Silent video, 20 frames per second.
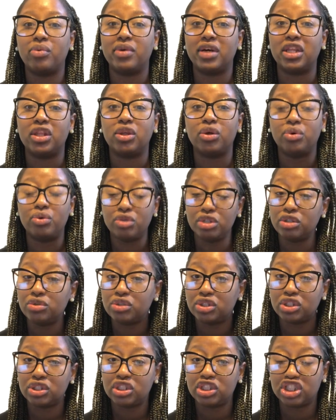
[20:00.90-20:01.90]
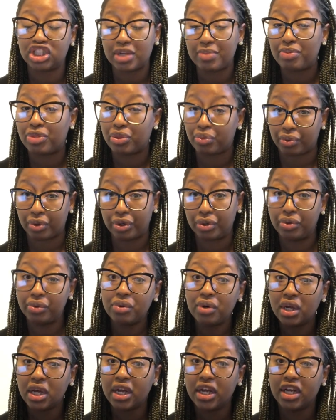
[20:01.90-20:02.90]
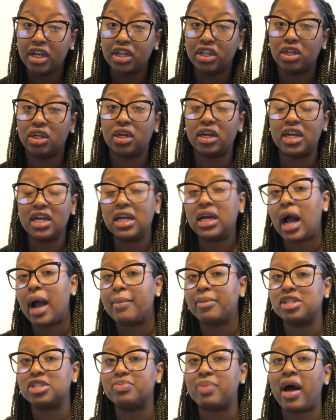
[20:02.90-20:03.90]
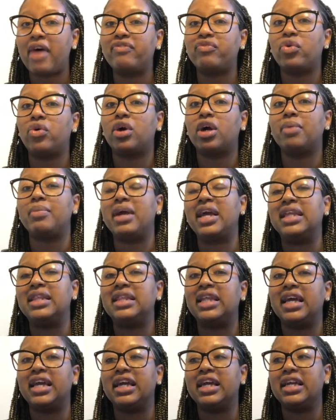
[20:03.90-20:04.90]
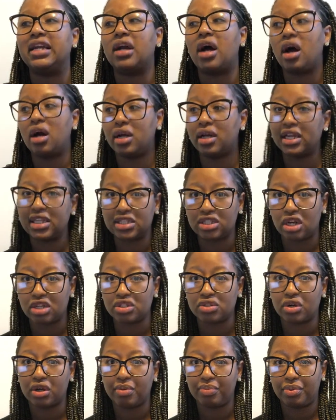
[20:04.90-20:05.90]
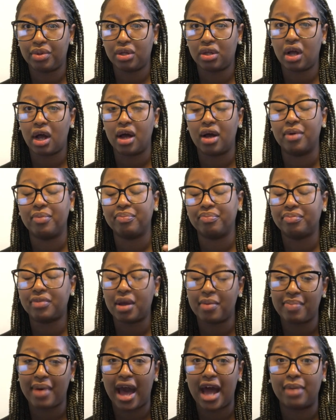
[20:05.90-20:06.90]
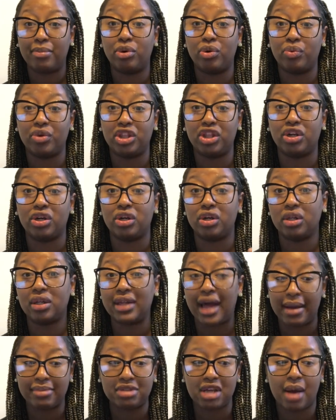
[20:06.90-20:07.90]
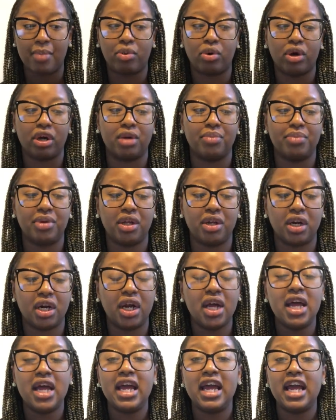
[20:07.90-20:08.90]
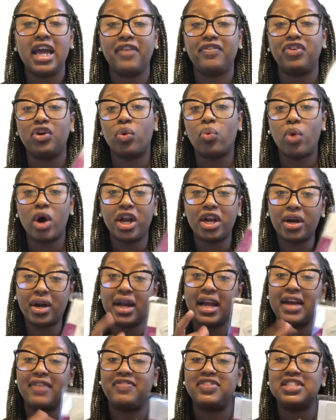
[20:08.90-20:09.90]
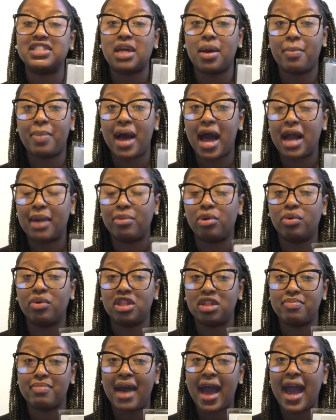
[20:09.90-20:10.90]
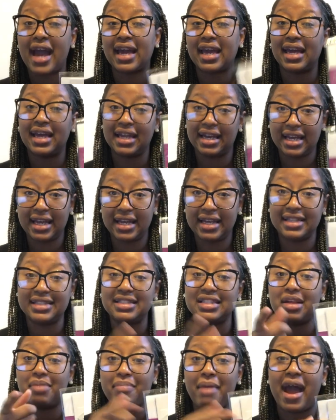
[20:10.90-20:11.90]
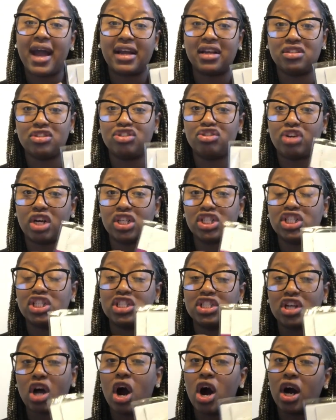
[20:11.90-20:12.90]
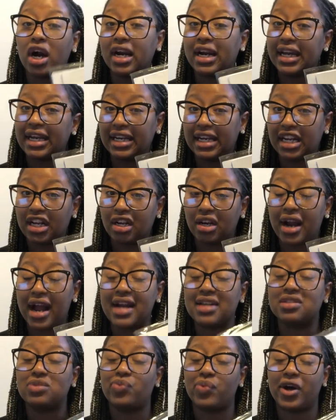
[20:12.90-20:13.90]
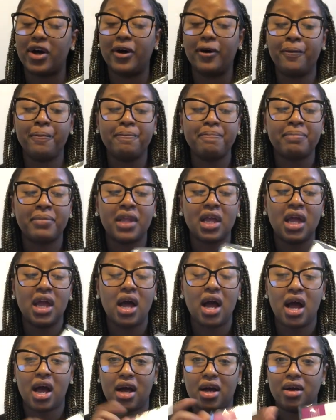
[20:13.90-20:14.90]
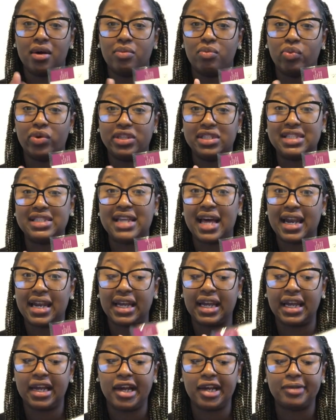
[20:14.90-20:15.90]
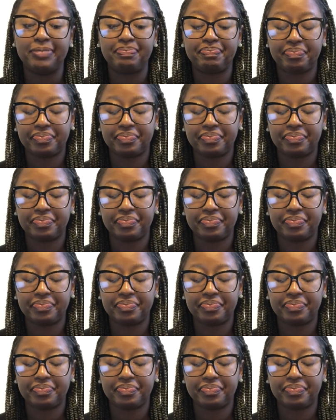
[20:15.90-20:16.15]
with who you ship through your e-commerce platform, and then it's also comp um, compatible with your laptop or computer. If you're wondering if it's compatible with Mac, it is. The Mac instructions are in here as well um, when setting it up.